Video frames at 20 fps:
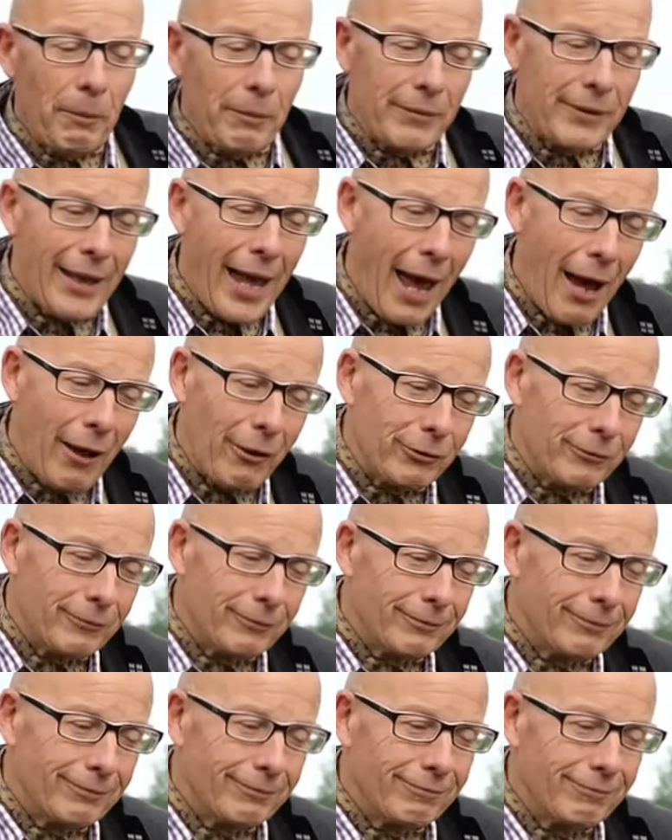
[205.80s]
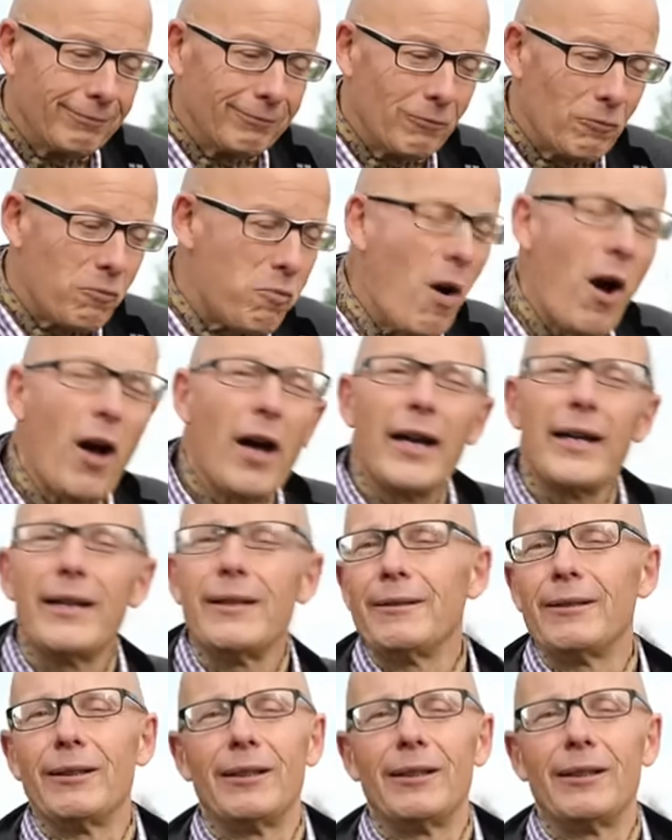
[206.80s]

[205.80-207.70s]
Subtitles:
Now, why